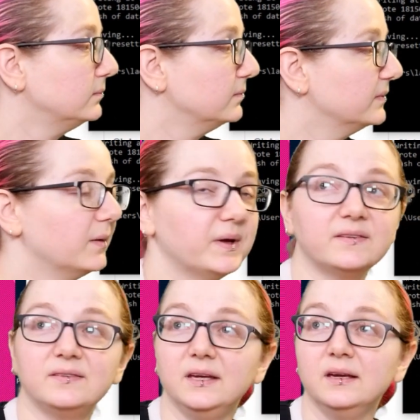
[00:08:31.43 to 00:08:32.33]

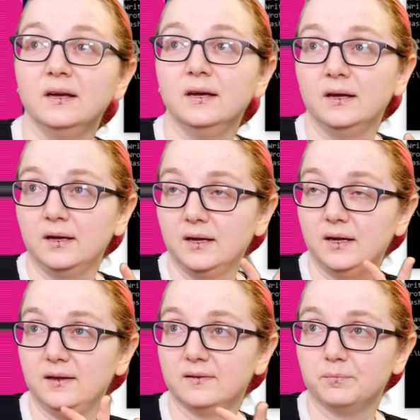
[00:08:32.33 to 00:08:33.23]
MSC
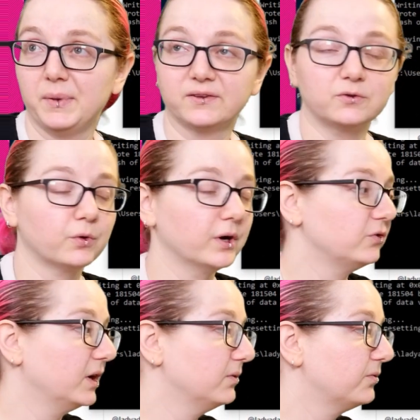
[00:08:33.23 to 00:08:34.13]
is mass storage,
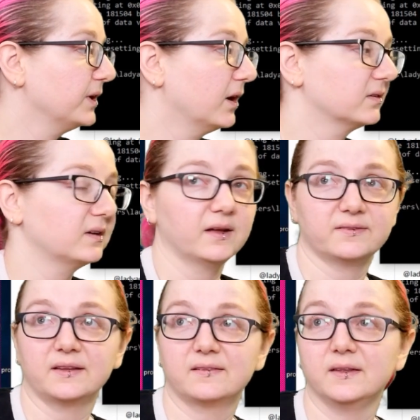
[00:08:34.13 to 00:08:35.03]
and FreeRTOS,
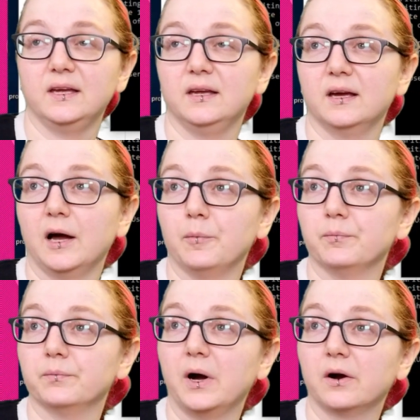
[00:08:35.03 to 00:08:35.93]
that's the
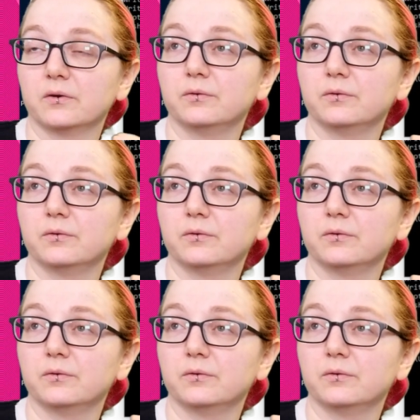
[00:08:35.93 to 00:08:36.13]
um, uh,